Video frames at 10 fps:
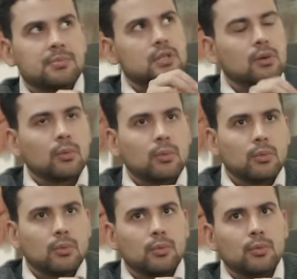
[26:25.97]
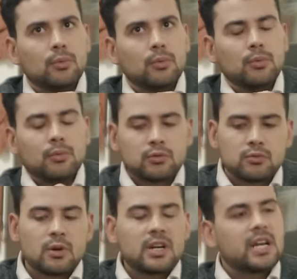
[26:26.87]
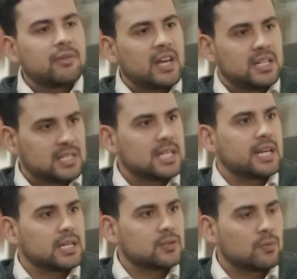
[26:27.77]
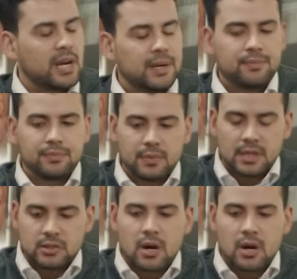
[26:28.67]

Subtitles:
So, to run out of anesthetics, right, and to